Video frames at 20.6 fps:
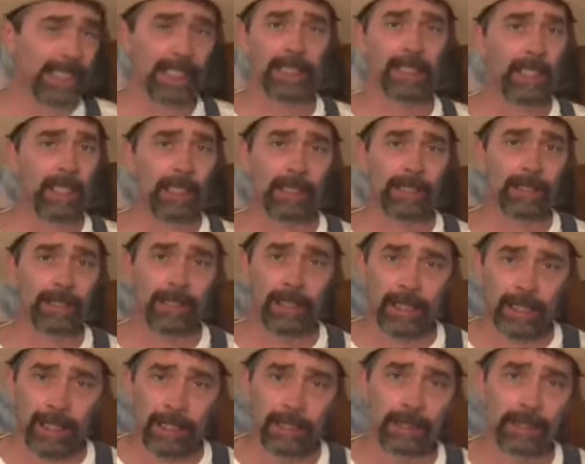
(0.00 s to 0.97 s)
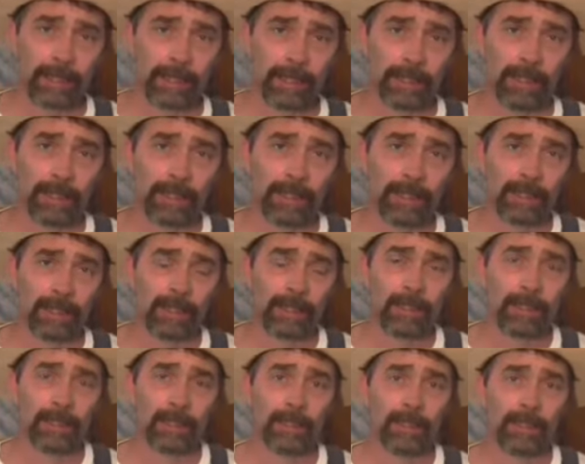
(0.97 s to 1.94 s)
cannot exist
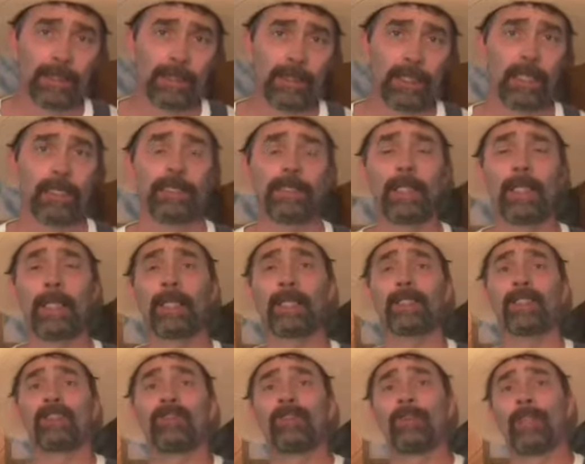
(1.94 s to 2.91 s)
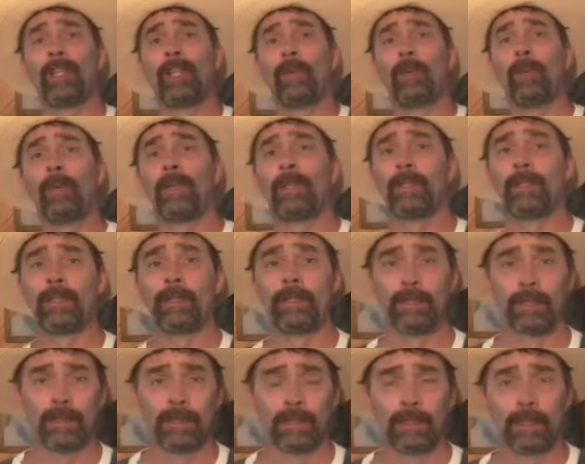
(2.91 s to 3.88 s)
unless free will
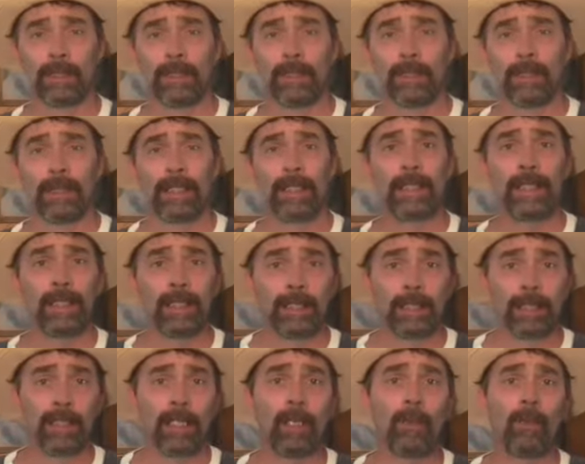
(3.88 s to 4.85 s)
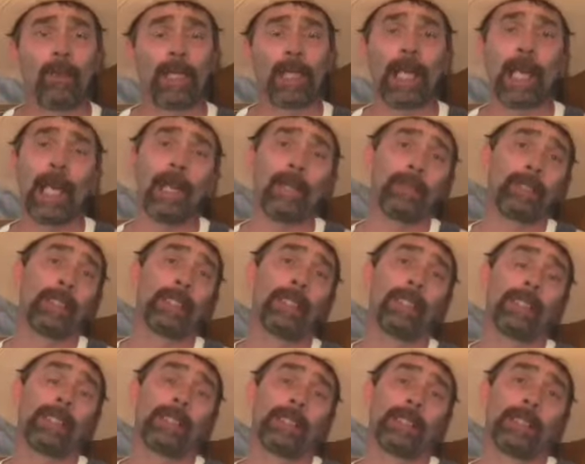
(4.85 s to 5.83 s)
is a
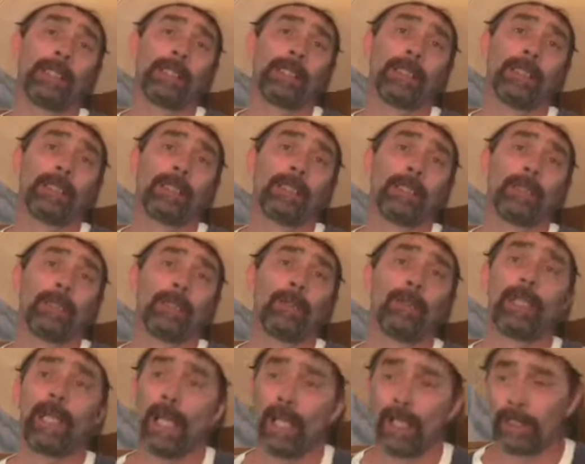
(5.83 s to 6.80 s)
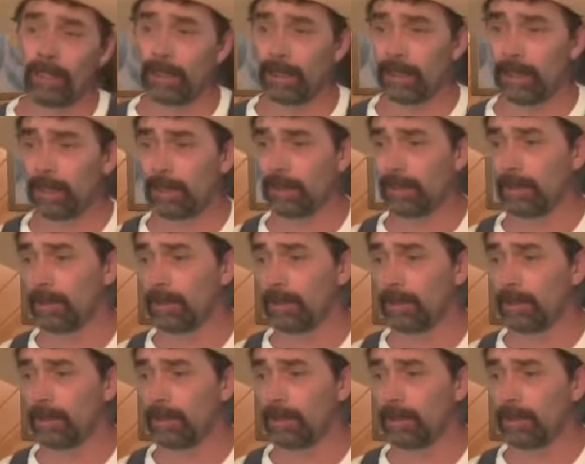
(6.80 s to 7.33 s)
reality. Reality.